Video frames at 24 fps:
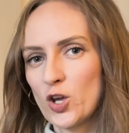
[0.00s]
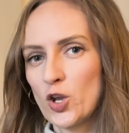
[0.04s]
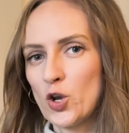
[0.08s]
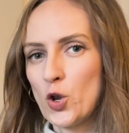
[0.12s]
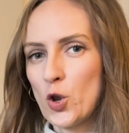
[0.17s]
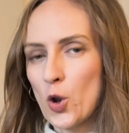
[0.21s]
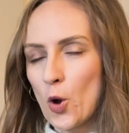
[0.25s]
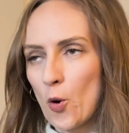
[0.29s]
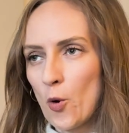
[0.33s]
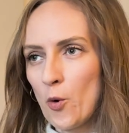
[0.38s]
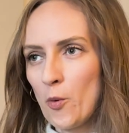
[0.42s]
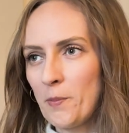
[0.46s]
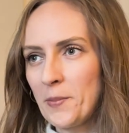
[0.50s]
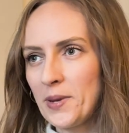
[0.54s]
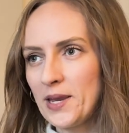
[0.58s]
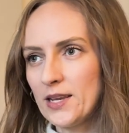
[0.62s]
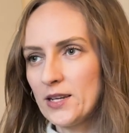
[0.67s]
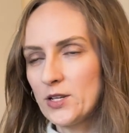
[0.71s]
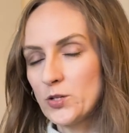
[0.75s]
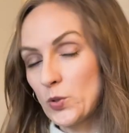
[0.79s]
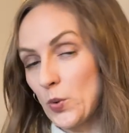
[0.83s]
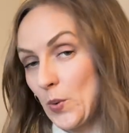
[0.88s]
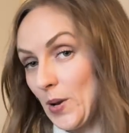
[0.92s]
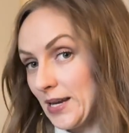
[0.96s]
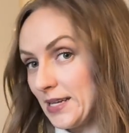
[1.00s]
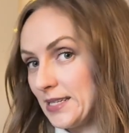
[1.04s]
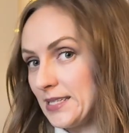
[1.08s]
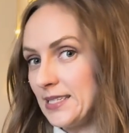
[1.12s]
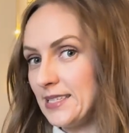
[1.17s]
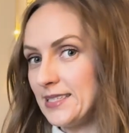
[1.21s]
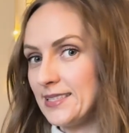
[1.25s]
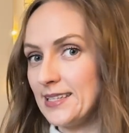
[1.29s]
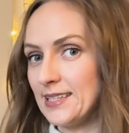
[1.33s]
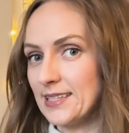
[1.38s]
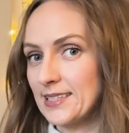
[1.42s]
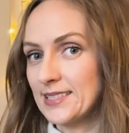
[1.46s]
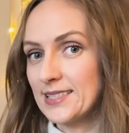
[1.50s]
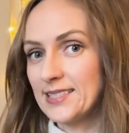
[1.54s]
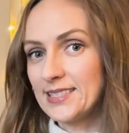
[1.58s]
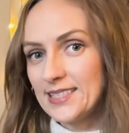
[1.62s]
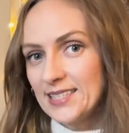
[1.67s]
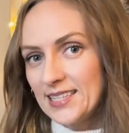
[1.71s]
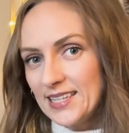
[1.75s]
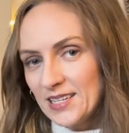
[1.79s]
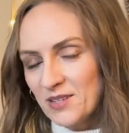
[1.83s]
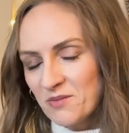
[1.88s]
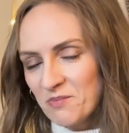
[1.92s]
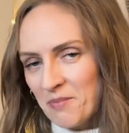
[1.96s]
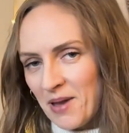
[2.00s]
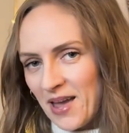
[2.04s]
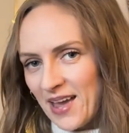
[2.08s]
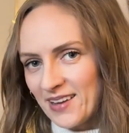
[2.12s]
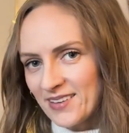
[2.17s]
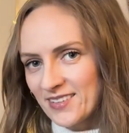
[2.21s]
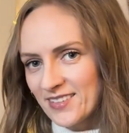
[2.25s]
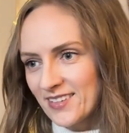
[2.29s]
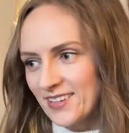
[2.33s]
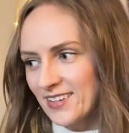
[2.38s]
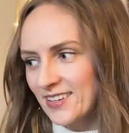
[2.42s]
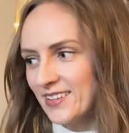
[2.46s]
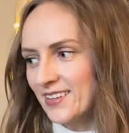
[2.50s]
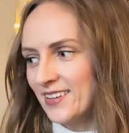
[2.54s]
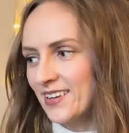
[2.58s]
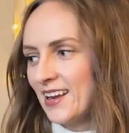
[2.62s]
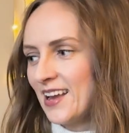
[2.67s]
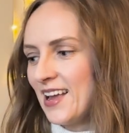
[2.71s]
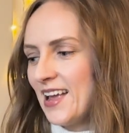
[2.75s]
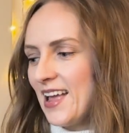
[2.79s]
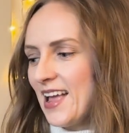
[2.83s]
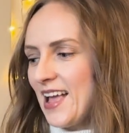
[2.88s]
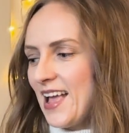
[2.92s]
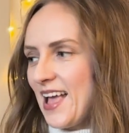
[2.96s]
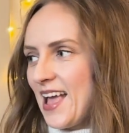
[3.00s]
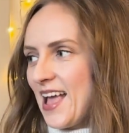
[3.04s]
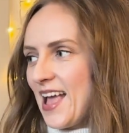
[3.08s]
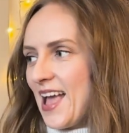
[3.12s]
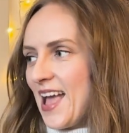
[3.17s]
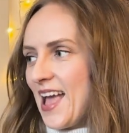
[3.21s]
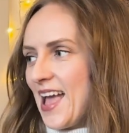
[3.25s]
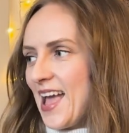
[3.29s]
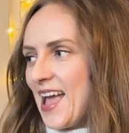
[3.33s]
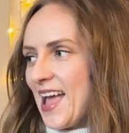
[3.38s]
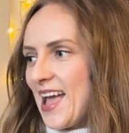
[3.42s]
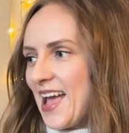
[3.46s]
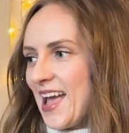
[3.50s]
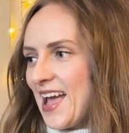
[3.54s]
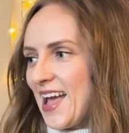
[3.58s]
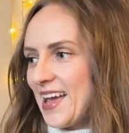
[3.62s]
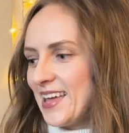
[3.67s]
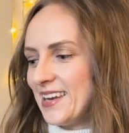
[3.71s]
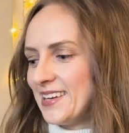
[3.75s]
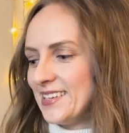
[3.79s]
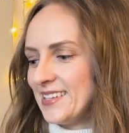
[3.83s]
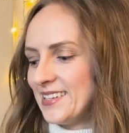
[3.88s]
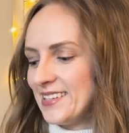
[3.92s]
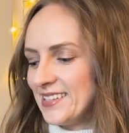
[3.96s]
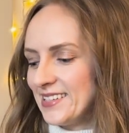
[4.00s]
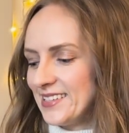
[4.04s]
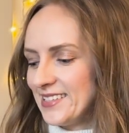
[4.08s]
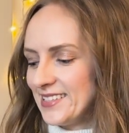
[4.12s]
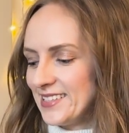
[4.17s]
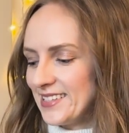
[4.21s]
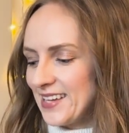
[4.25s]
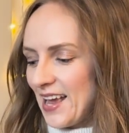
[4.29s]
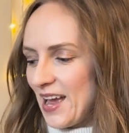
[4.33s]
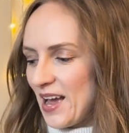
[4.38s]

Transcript: Know Me 2016 pattern. And